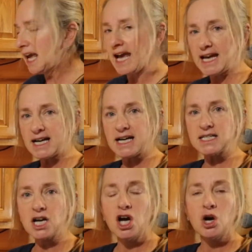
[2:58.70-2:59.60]

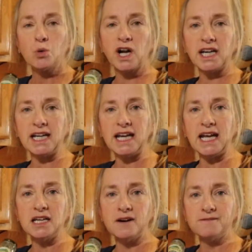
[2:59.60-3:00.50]
and we're going to
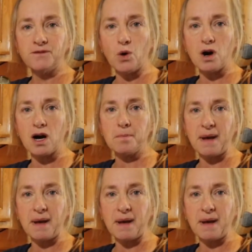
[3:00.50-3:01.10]
need 4